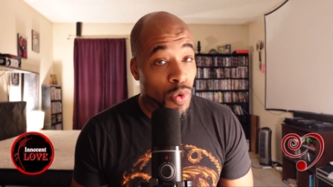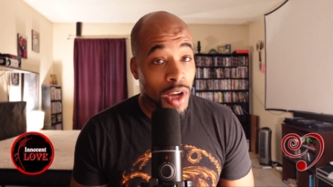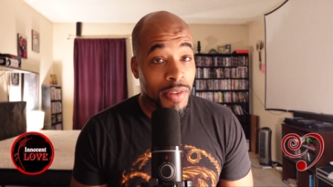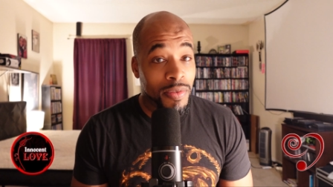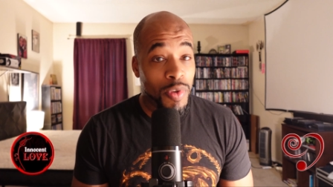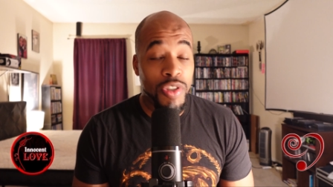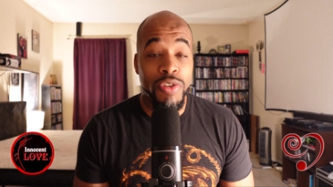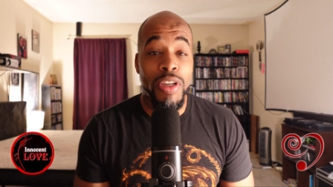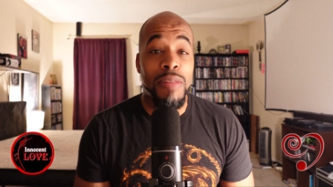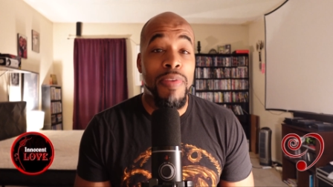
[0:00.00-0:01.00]
one, which is
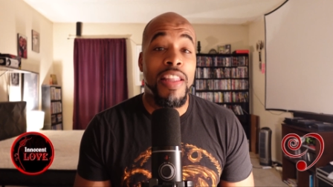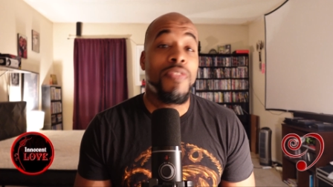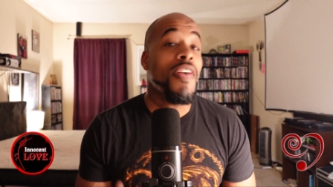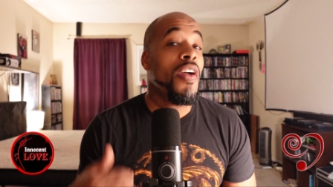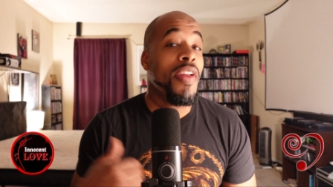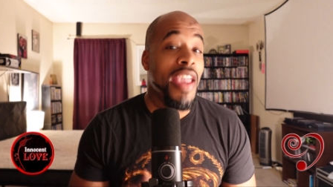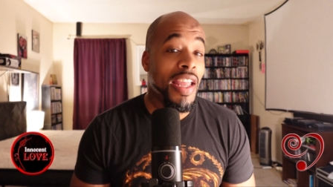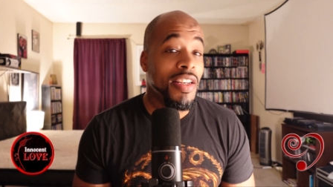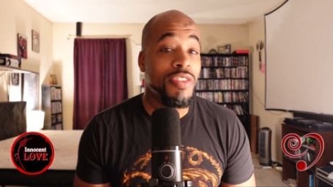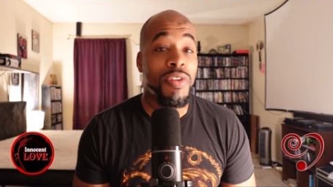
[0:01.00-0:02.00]
going to be at the very
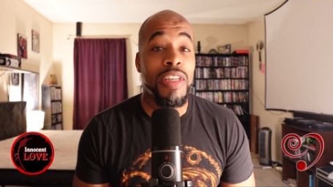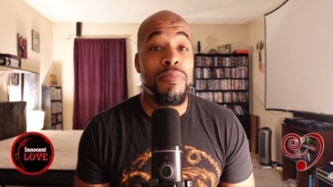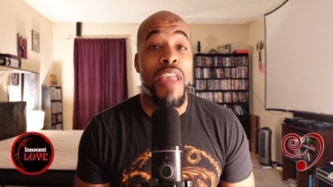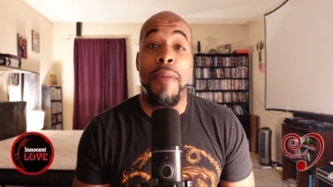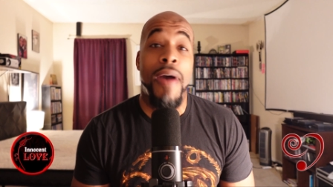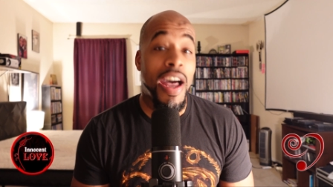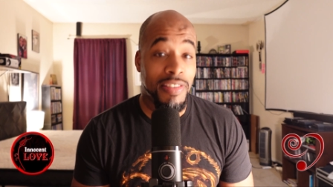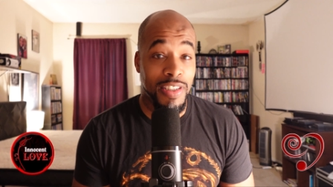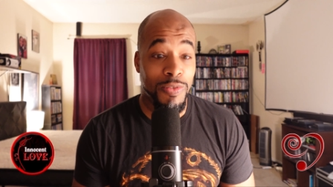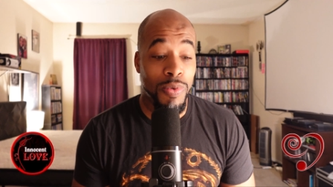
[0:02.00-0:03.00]
end, is going to be a
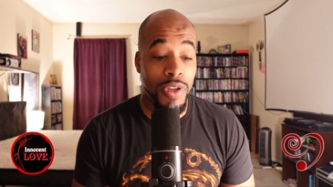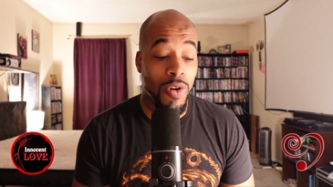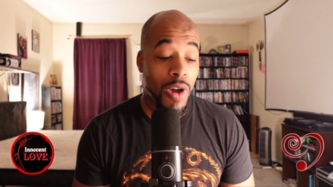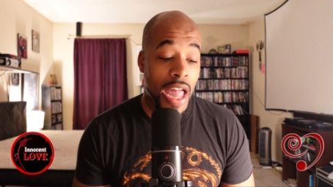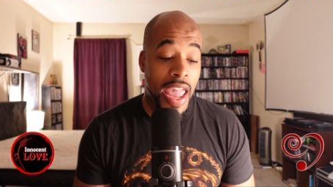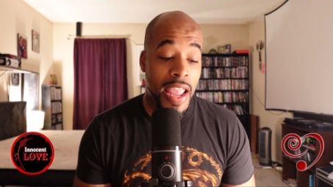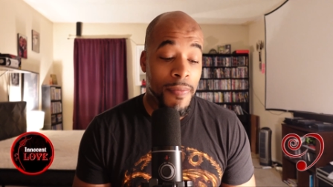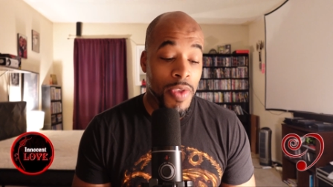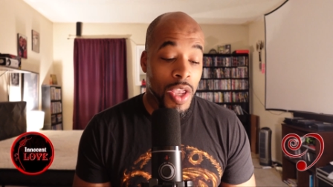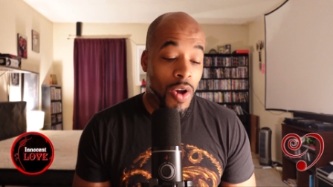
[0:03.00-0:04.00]
positive one or
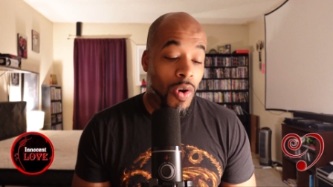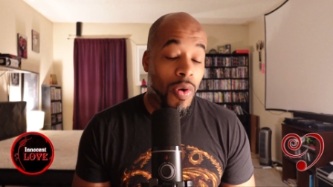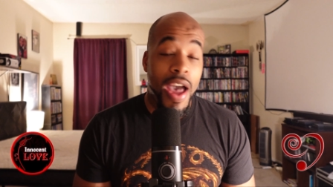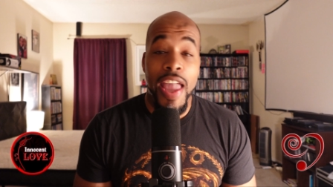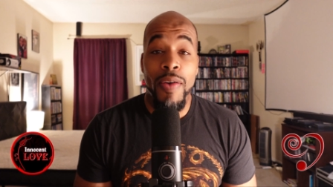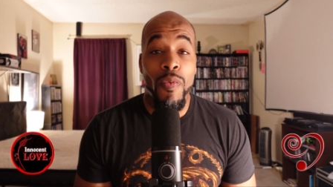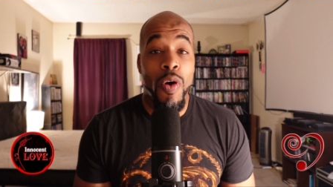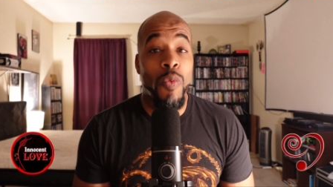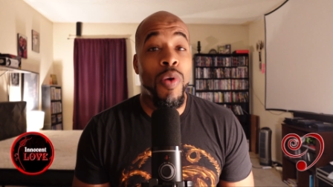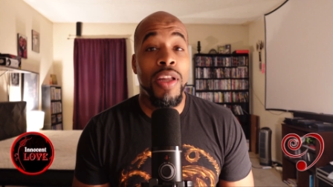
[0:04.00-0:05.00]
a or a
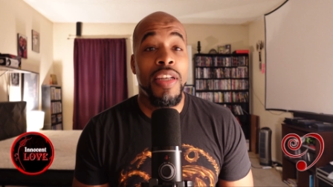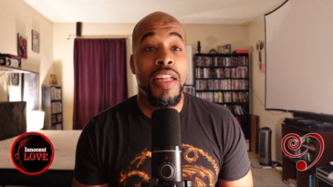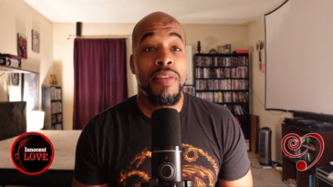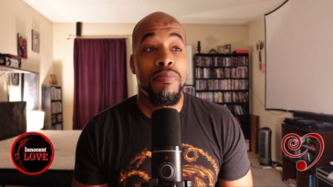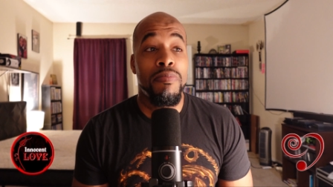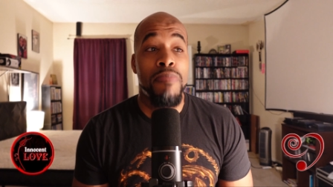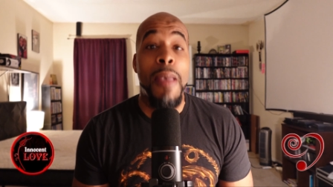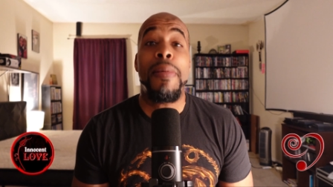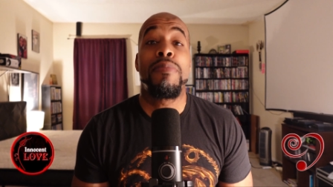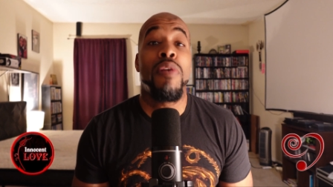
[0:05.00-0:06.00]
or one that
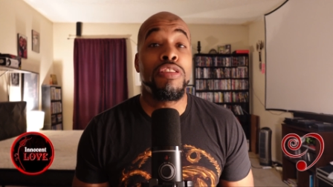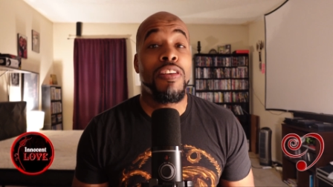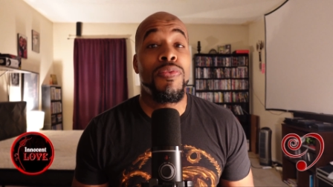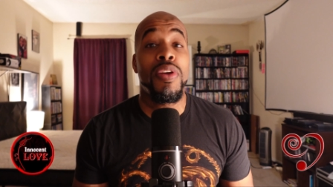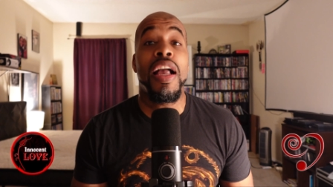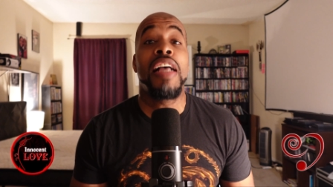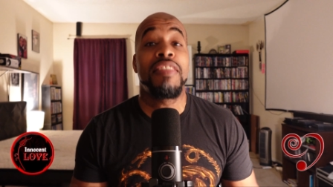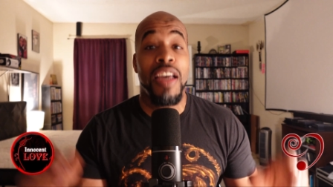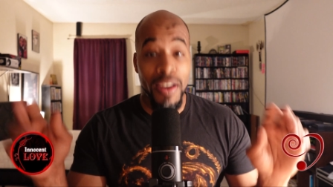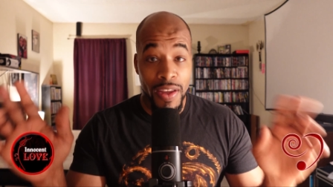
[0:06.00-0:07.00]
maybe most of you
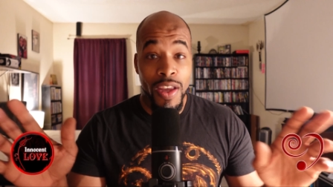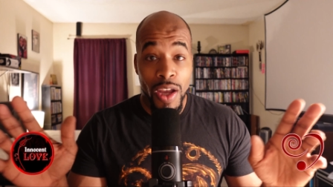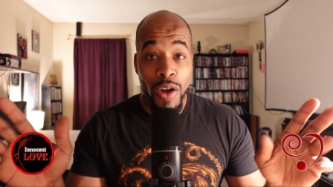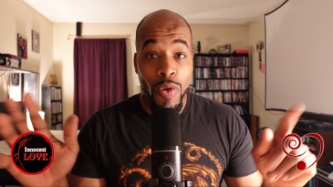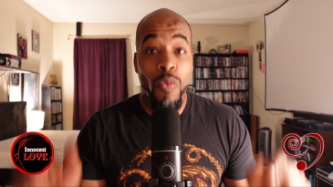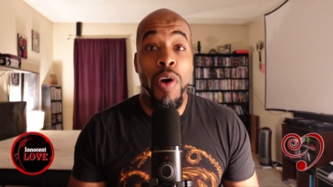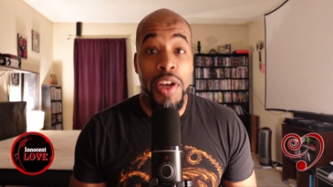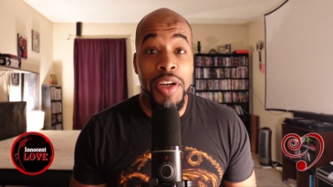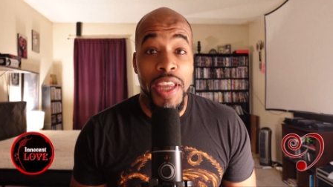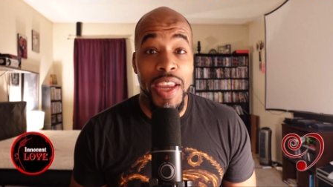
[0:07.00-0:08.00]
guys are
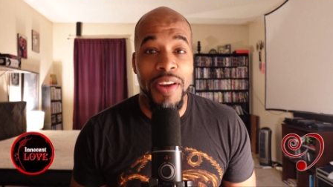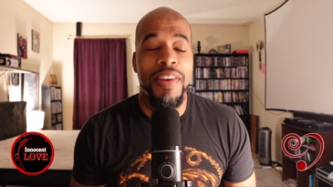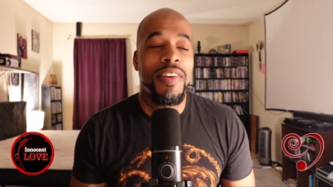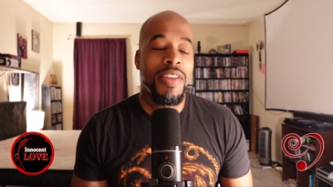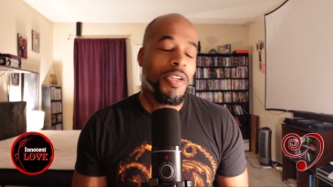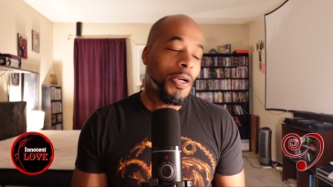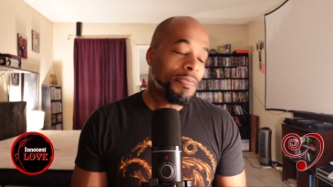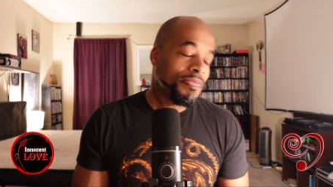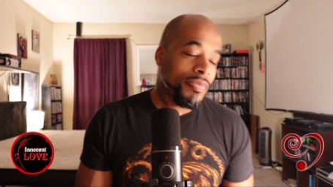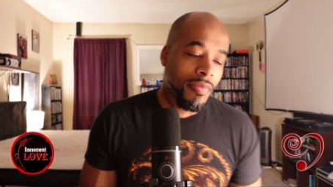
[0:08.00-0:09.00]
want to hear, you know?